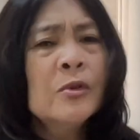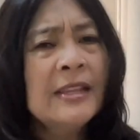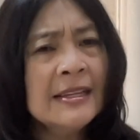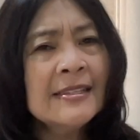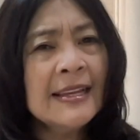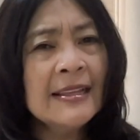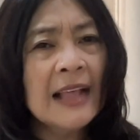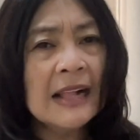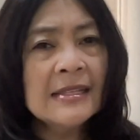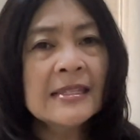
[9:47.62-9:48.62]
these
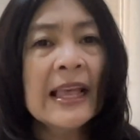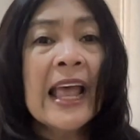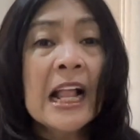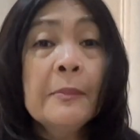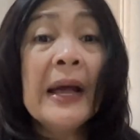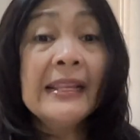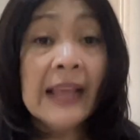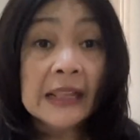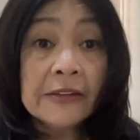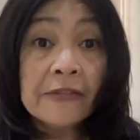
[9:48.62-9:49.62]
signals help
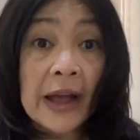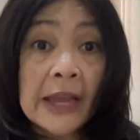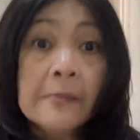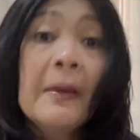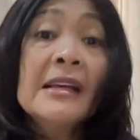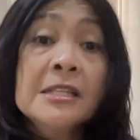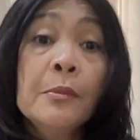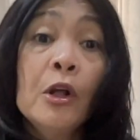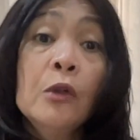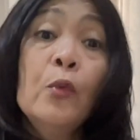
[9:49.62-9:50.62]
identify
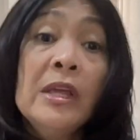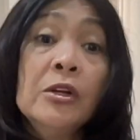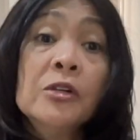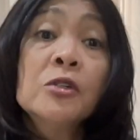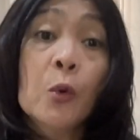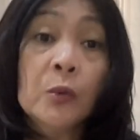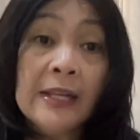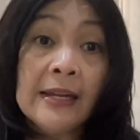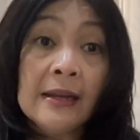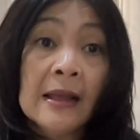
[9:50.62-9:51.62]
possible winners
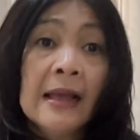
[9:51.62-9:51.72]
only.